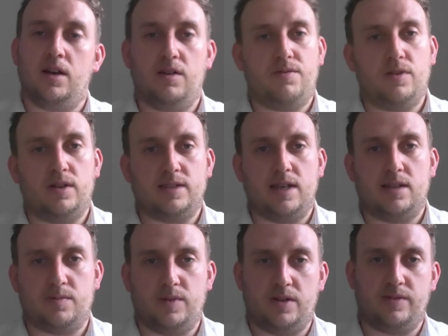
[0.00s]
a full
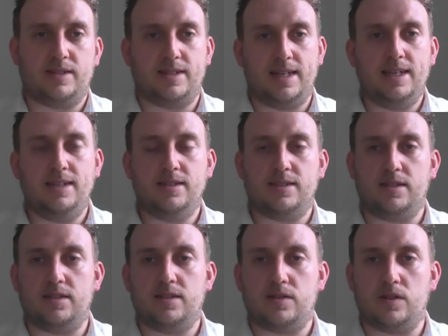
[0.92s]
assessment of his needs
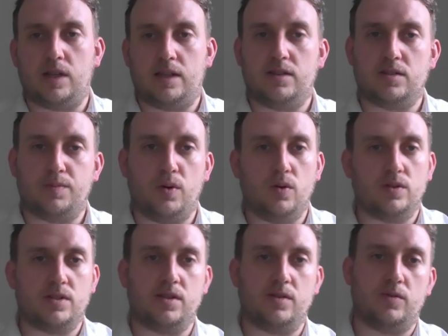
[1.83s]
and the
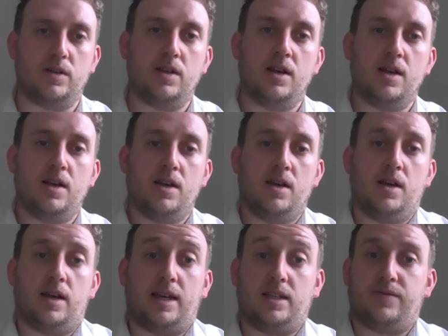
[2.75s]
supports that were
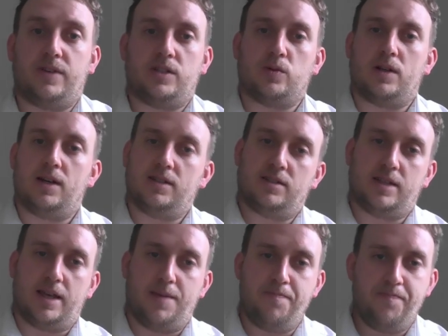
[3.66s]
individualised to
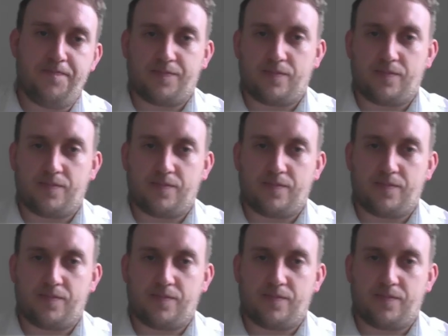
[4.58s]
him.